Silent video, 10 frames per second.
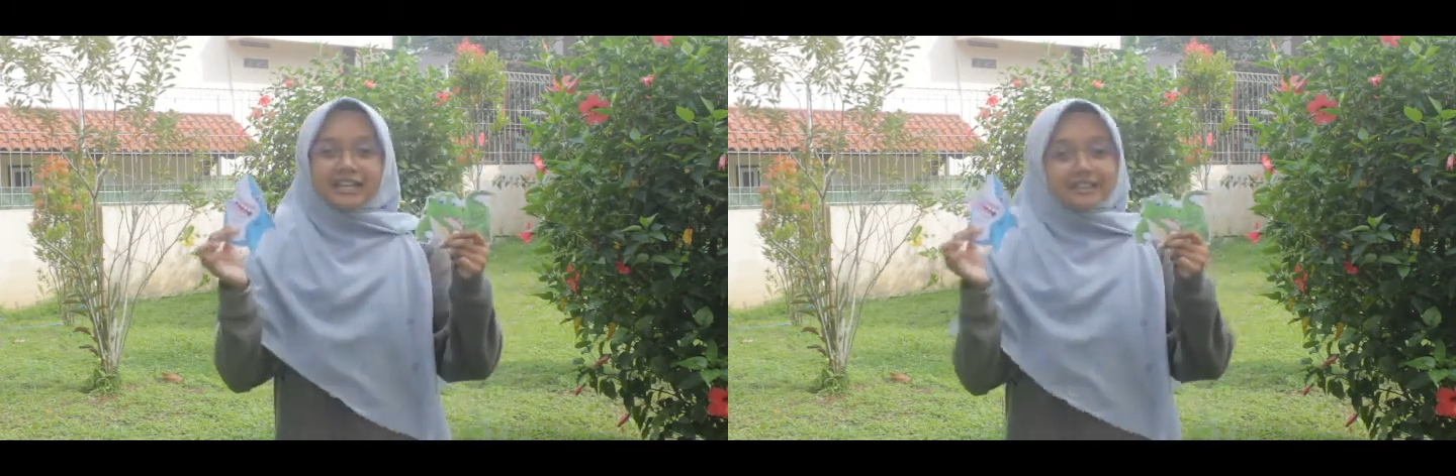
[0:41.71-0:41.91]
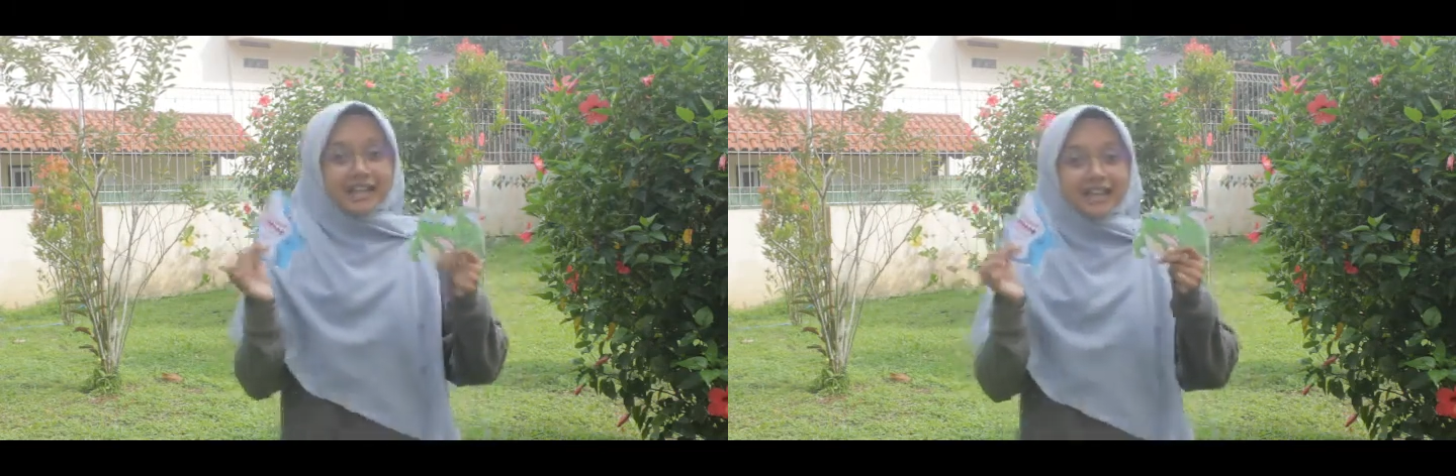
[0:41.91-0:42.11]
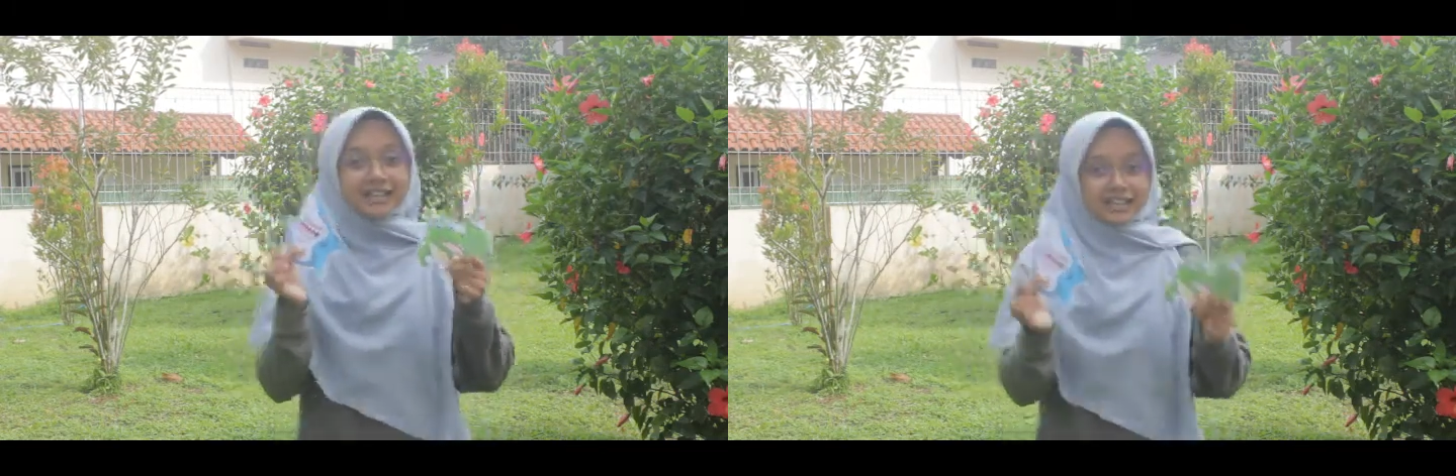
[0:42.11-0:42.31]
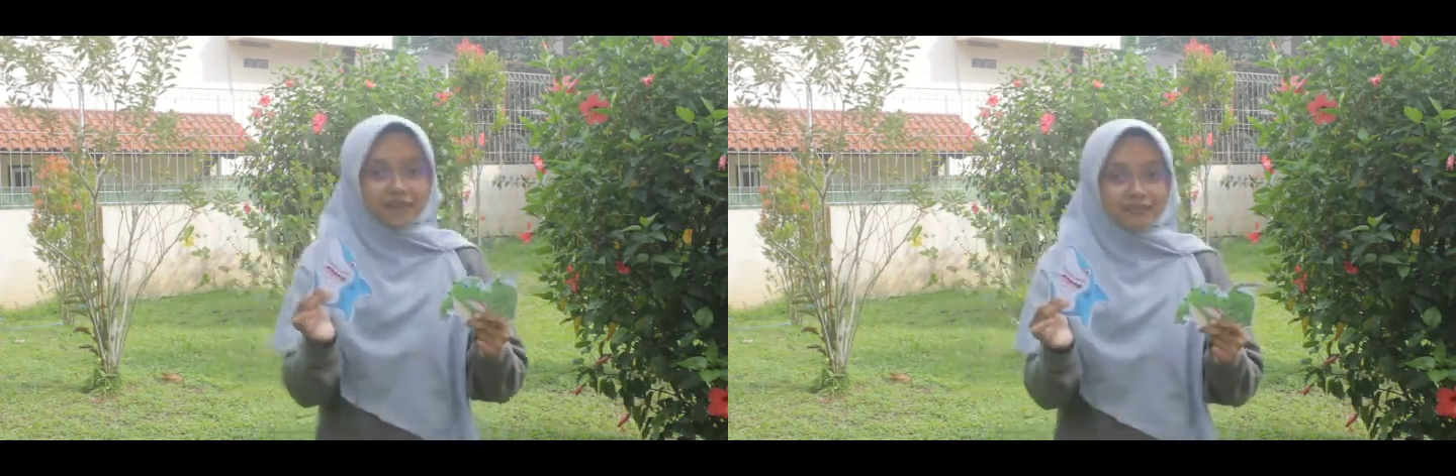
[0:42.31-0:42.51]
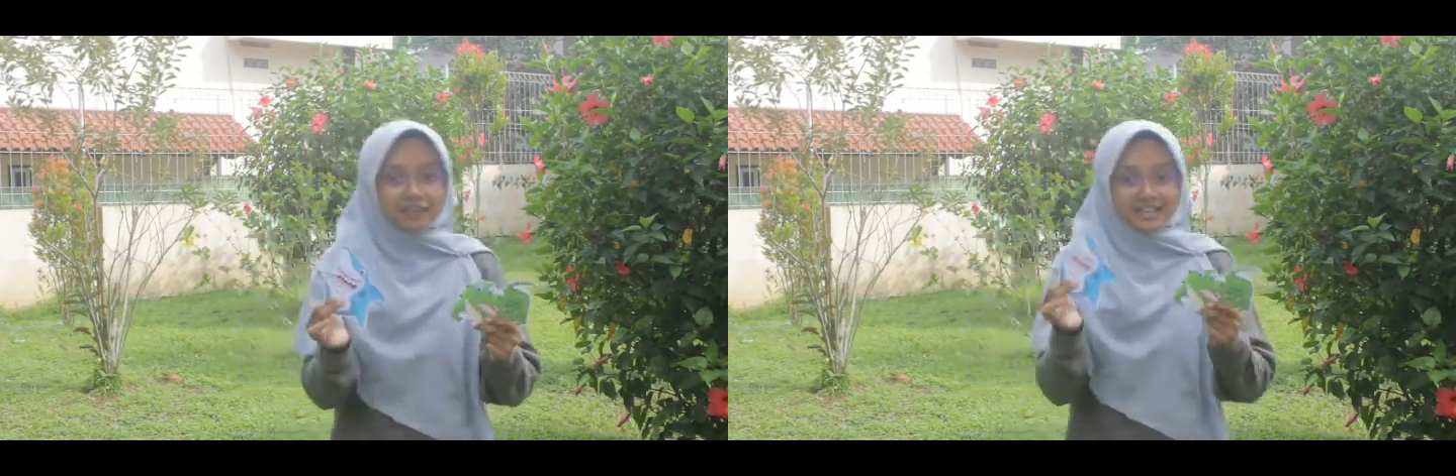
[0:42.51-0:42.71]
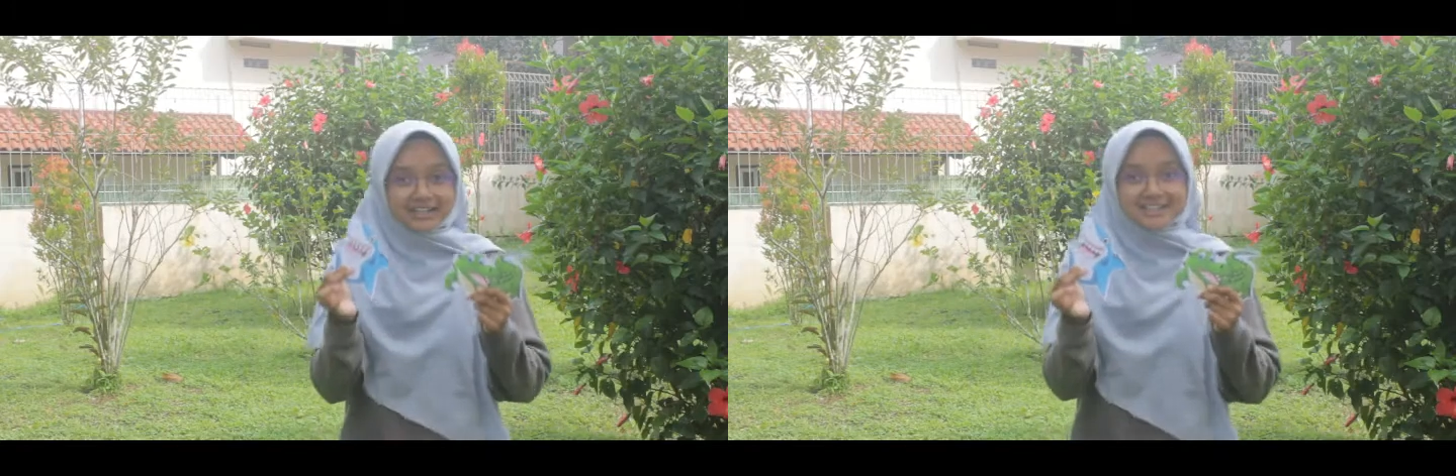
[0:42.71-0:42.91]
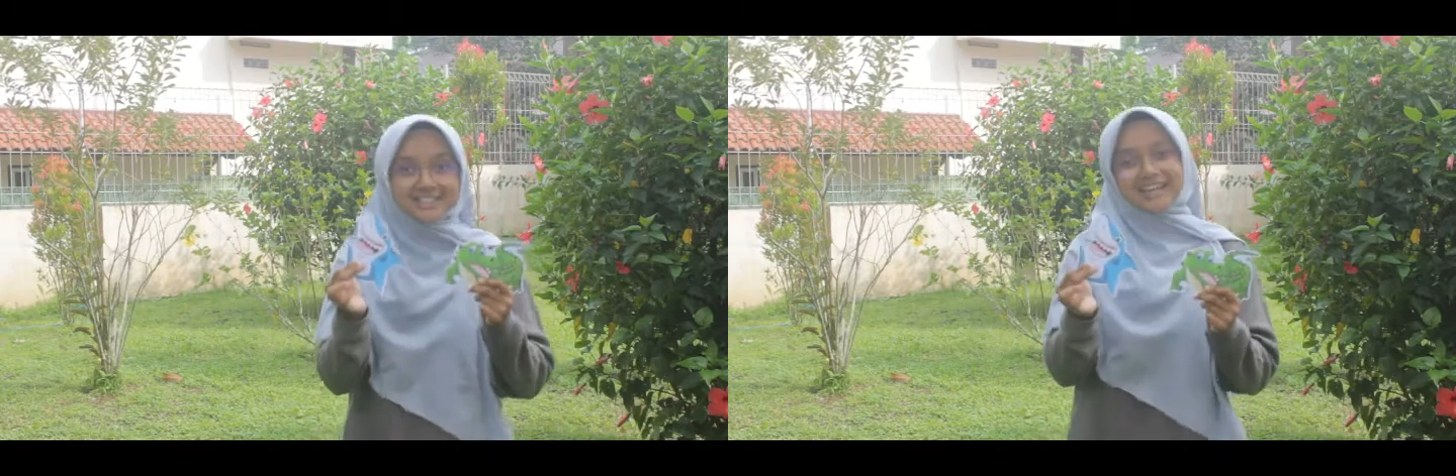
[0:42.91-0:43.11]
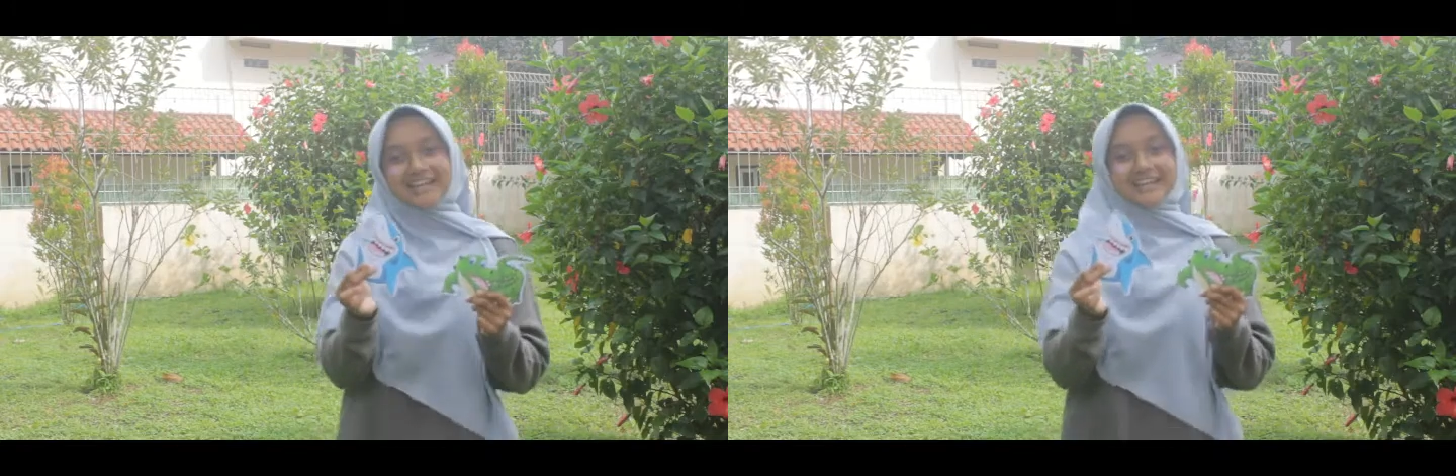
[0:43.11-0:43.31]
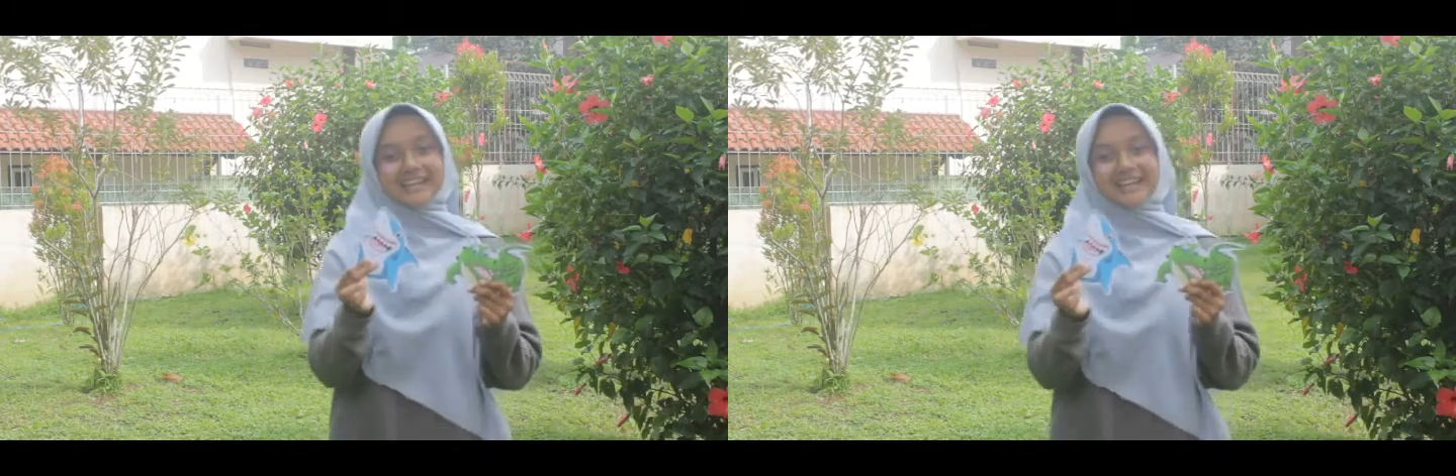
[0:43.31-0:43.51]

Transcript: They lived in the sea.